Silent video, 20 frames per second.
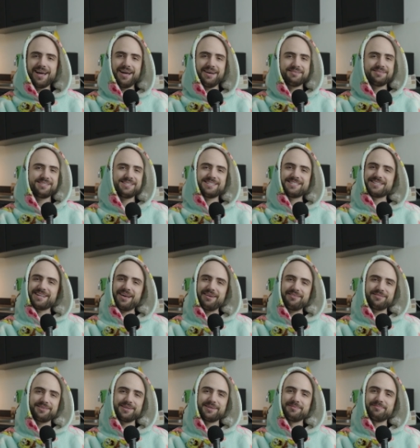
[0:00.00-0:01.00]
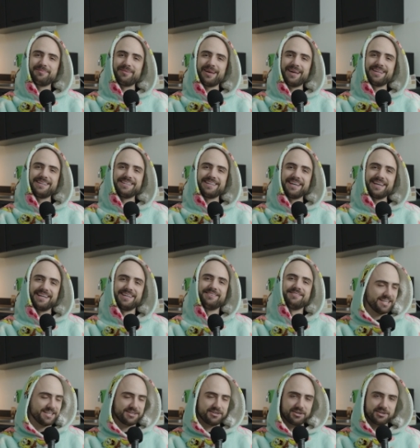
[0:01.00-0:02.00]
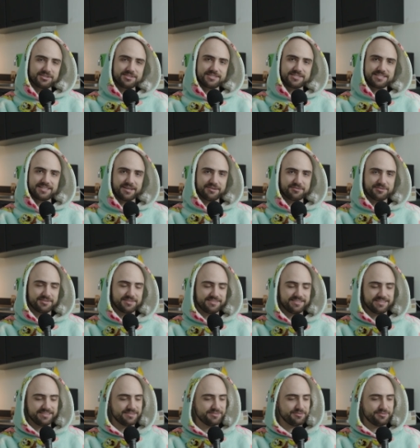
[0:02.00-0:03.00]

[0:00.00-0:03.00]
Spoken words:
I'm just having a bad day. It got 17